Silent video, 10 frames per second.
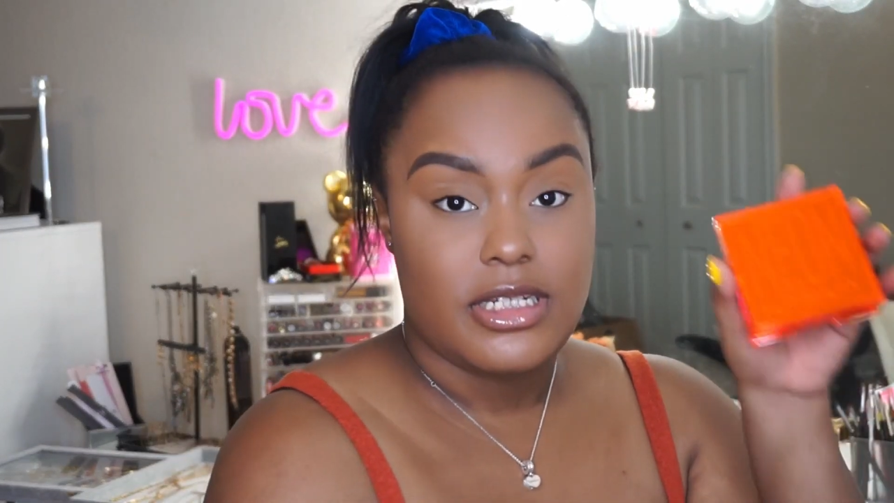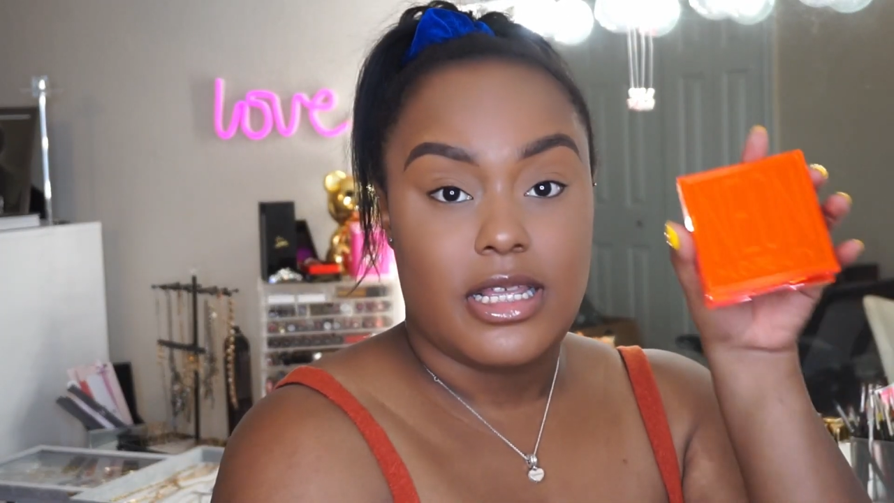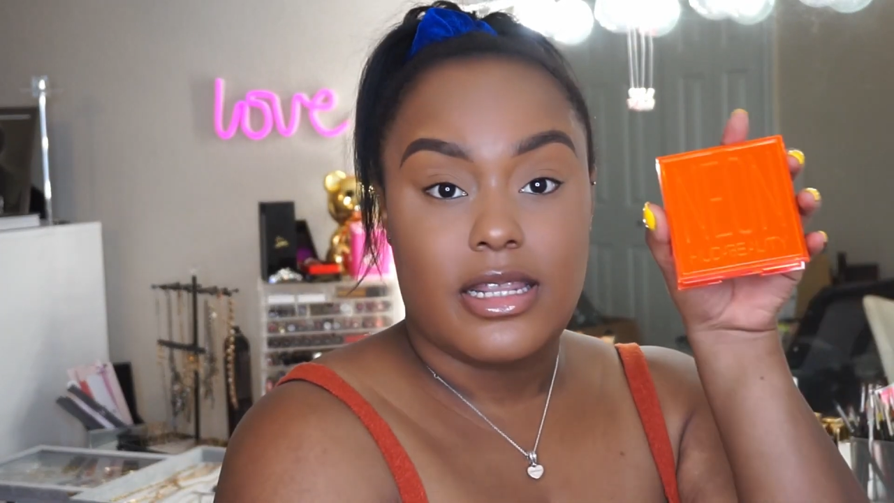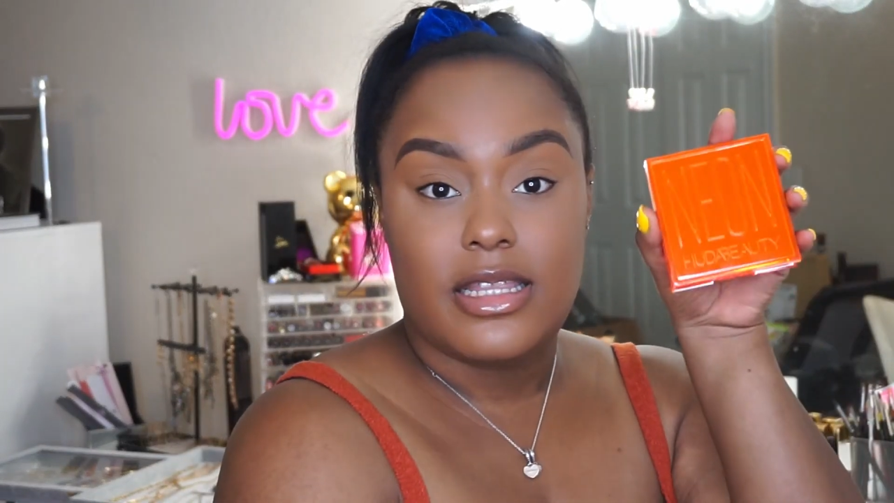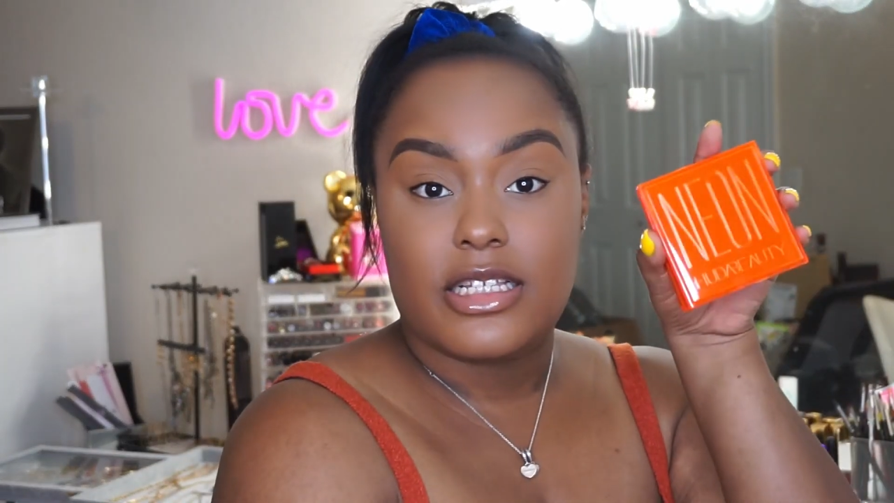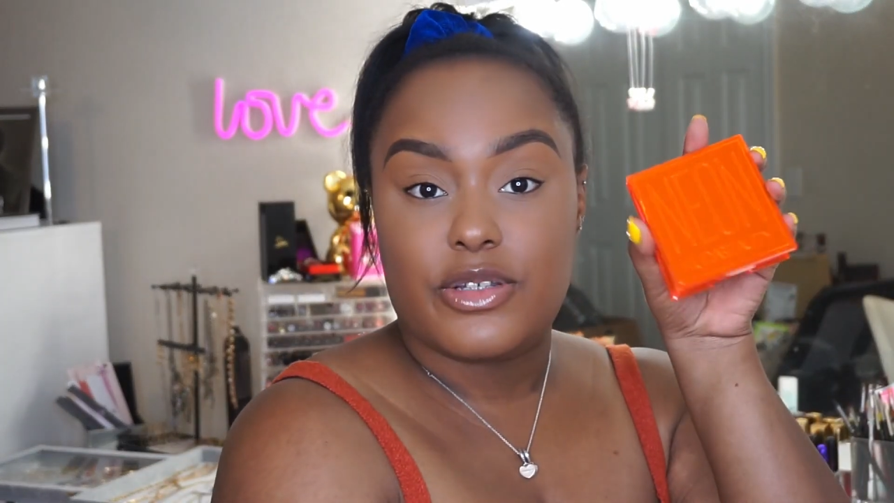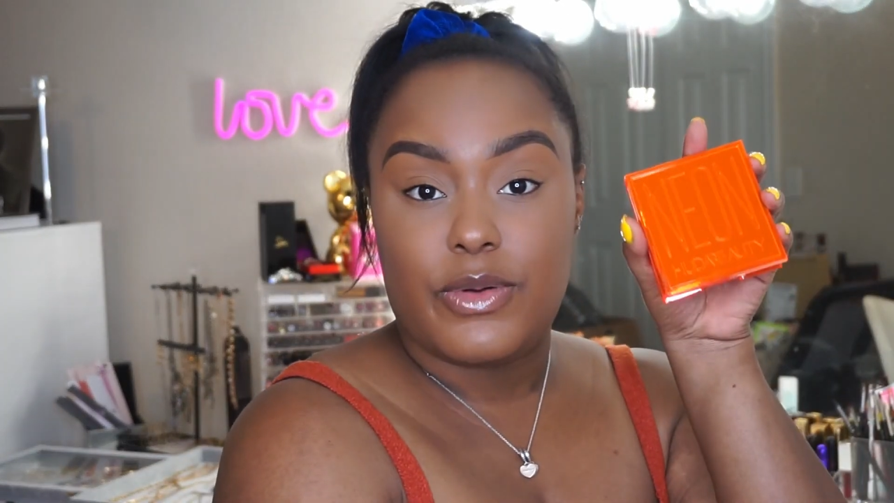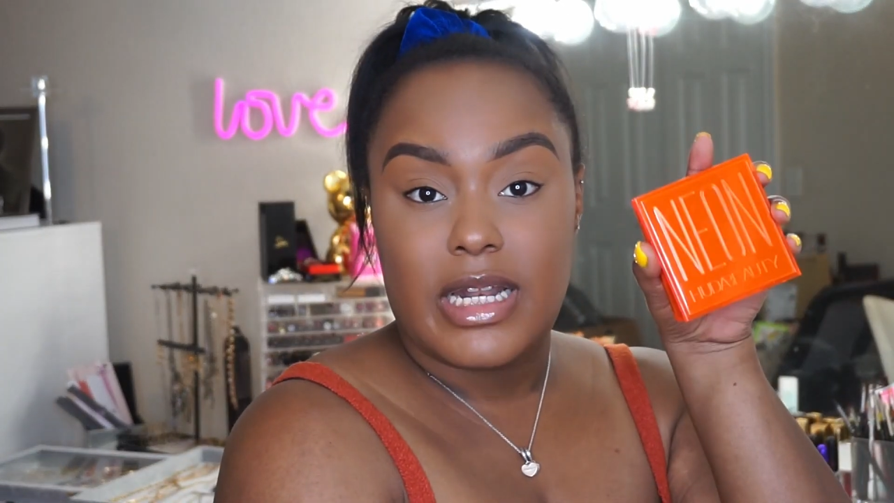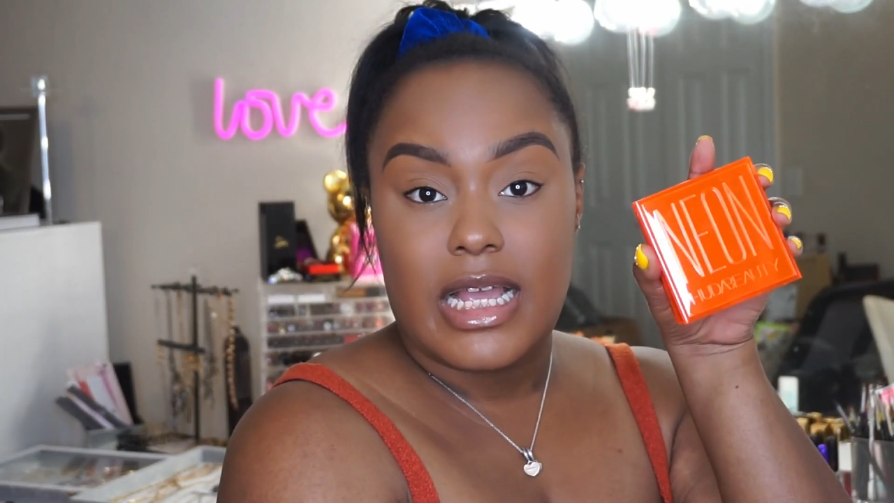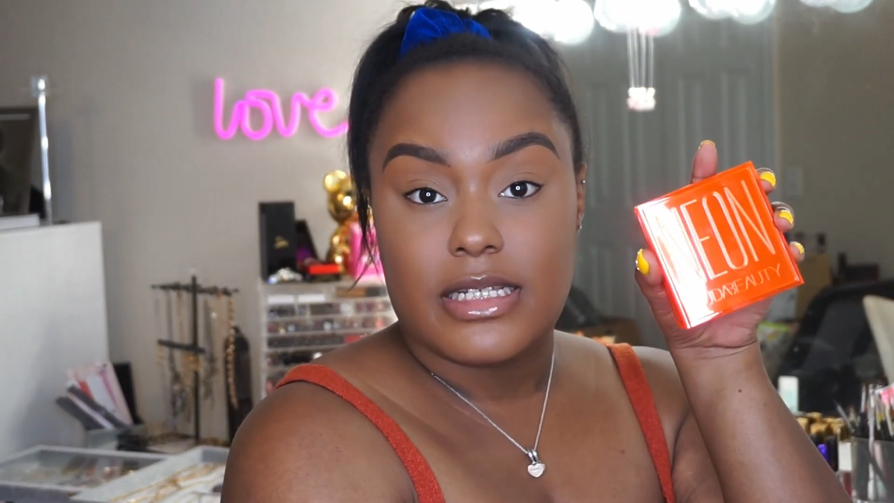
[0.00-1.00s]
to this
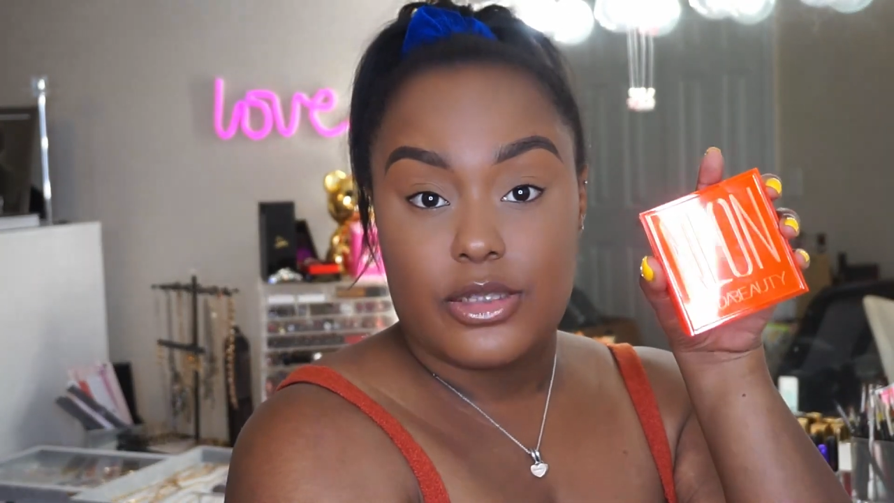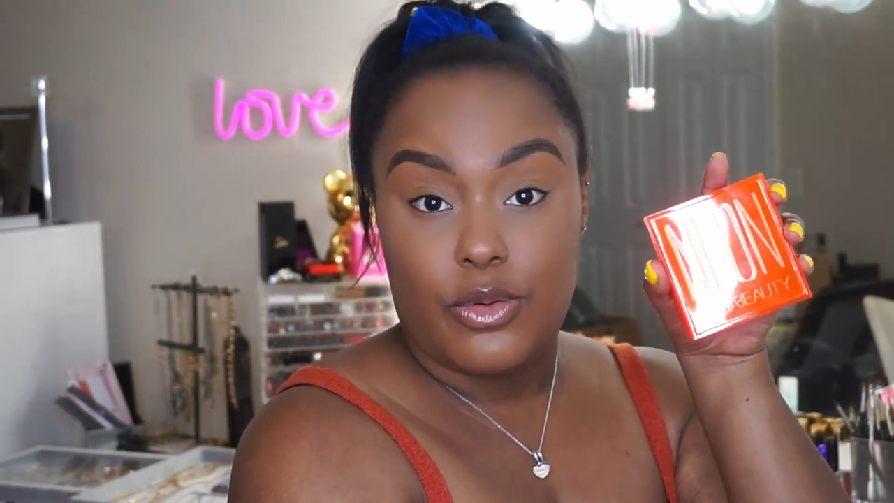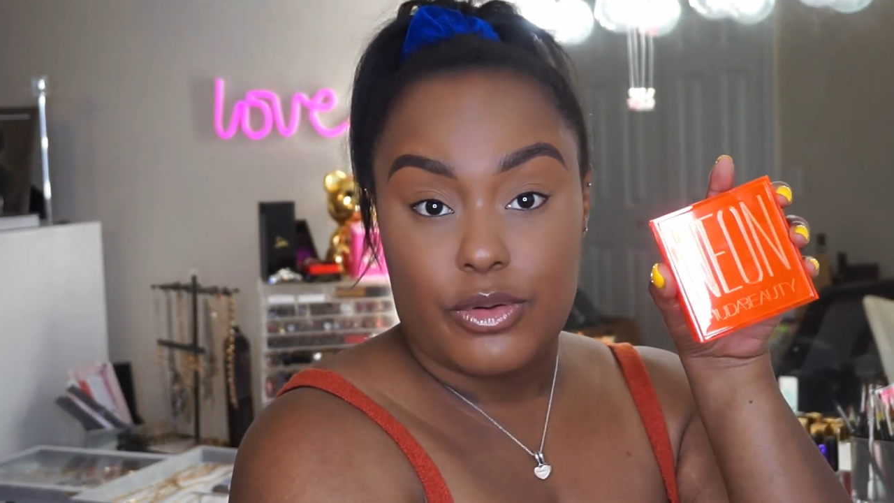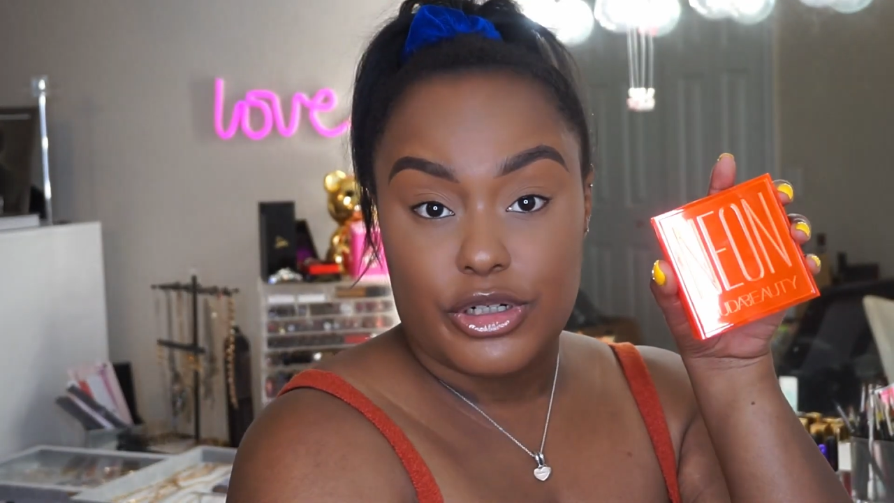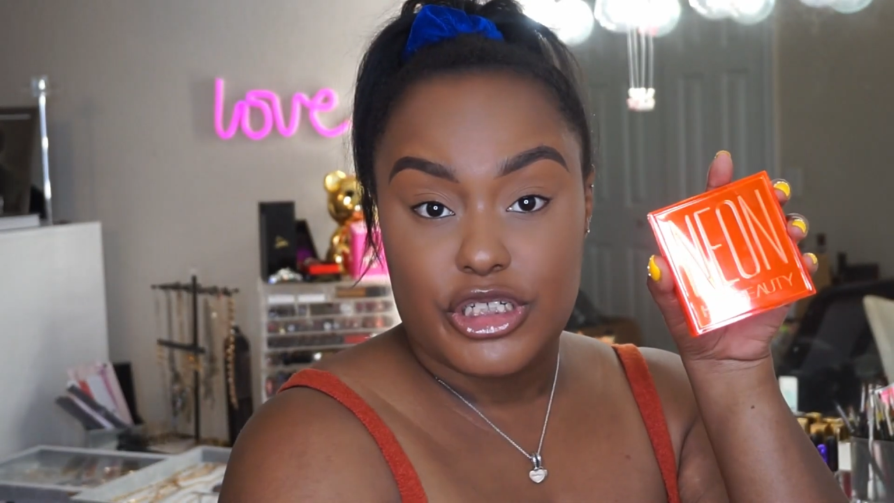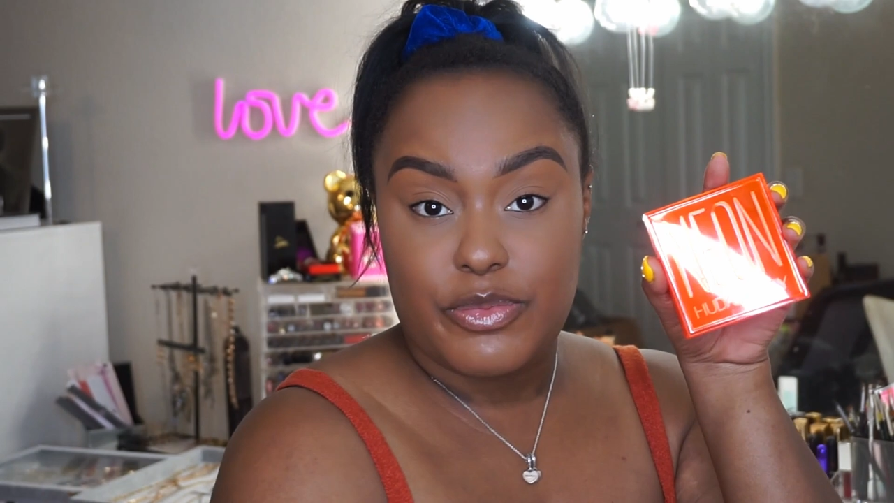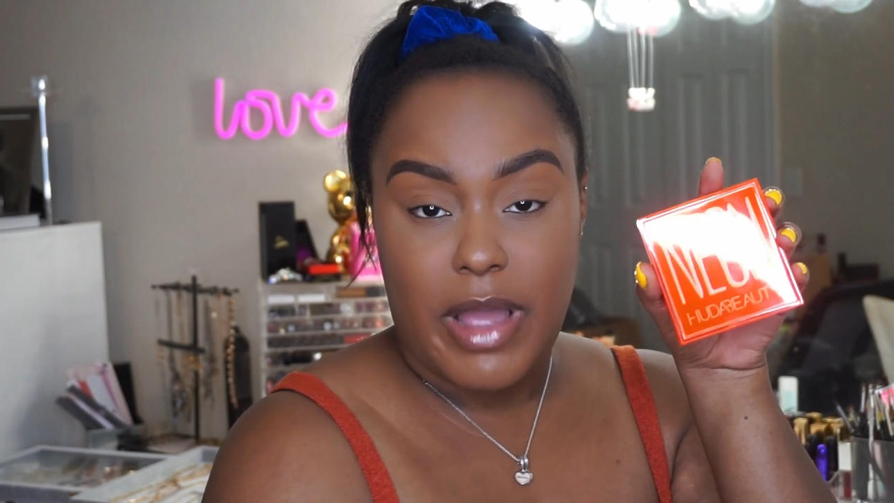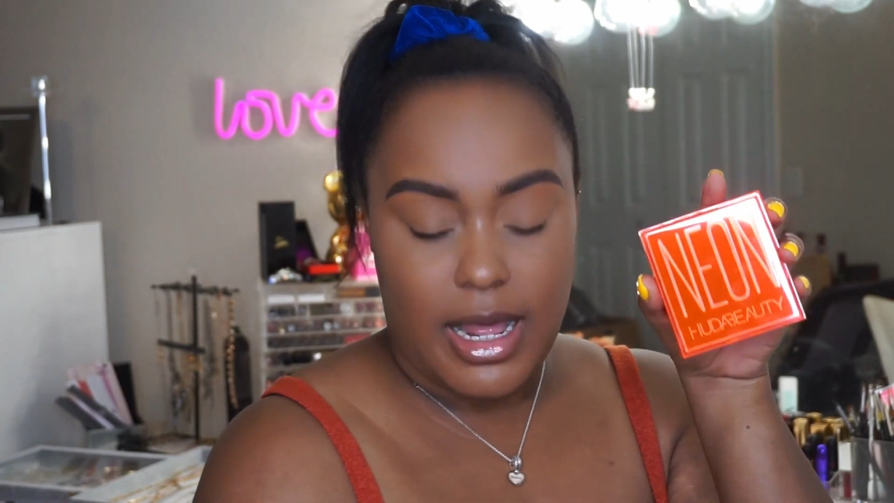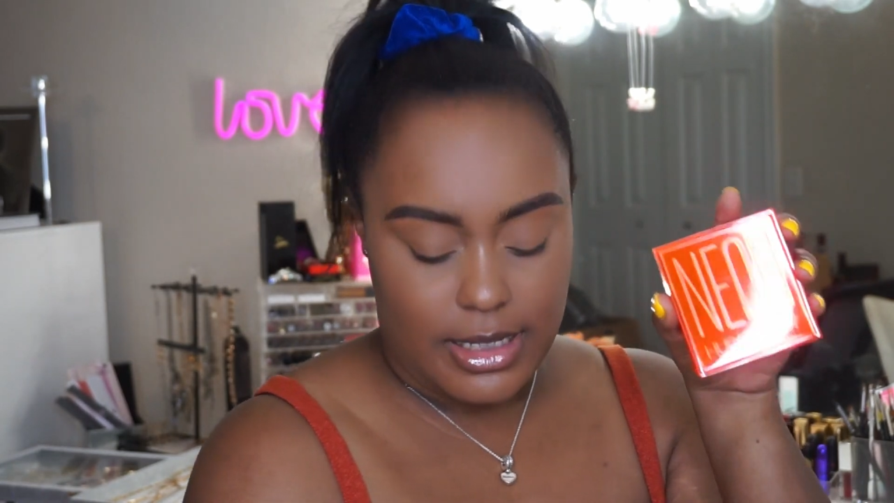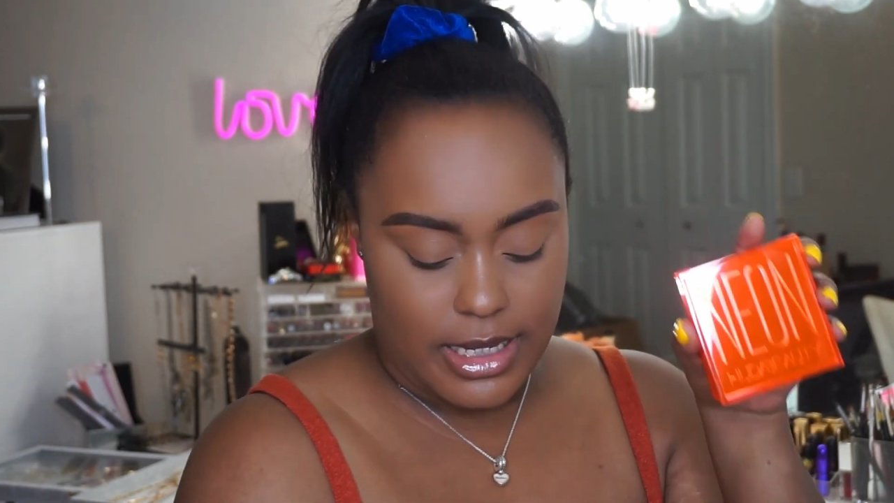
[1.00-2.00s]
one as the orange
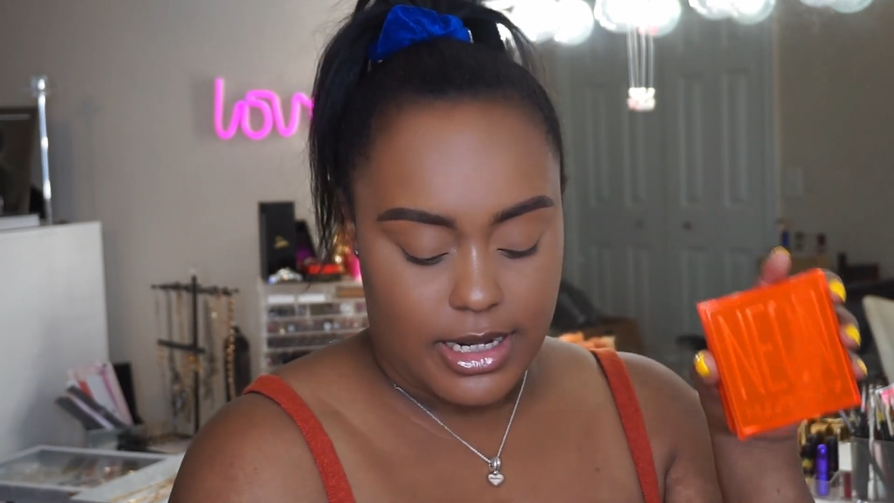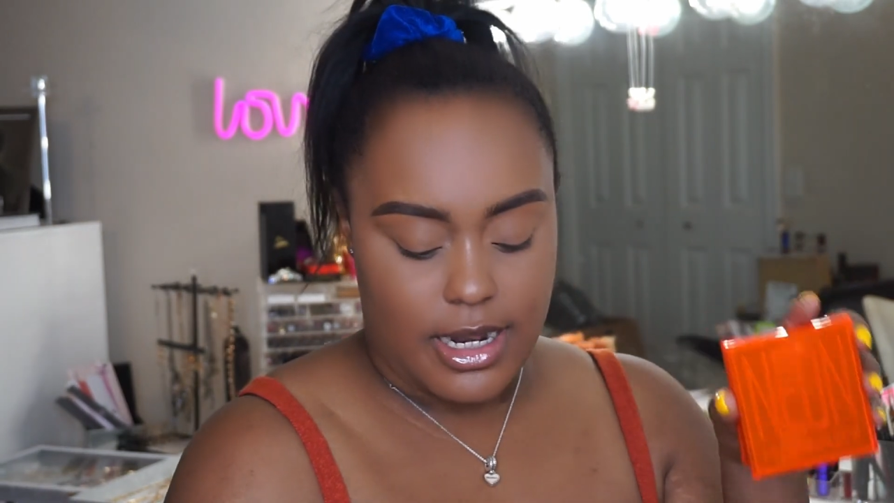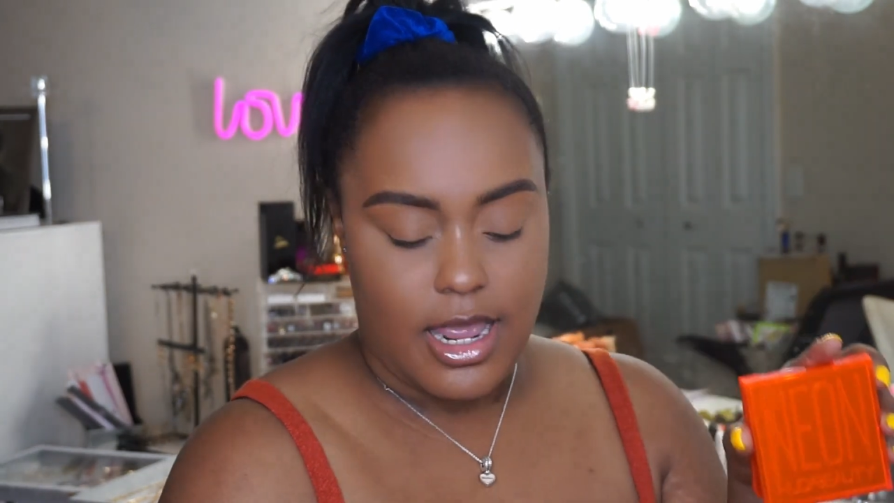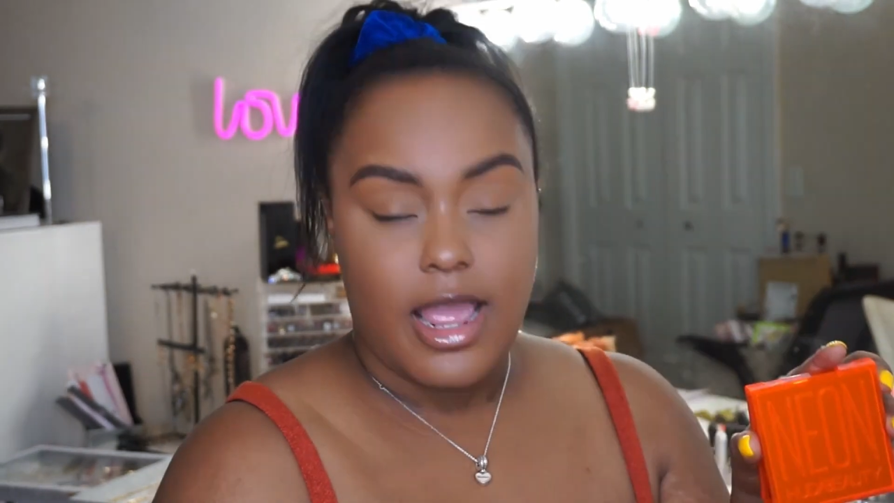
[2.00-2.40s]
palette